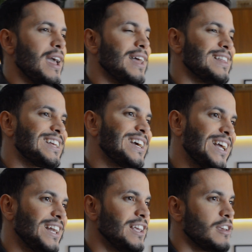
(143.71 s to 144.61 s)
and
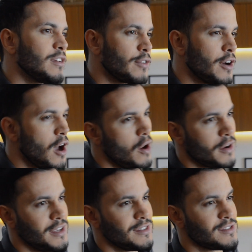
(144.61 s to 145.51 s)
clean for the
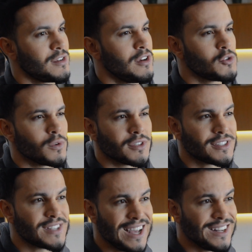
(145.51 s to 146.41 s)
audience to
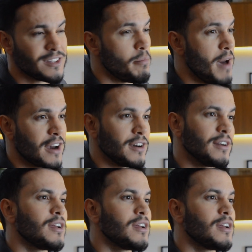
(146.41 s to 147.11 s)
understand it better.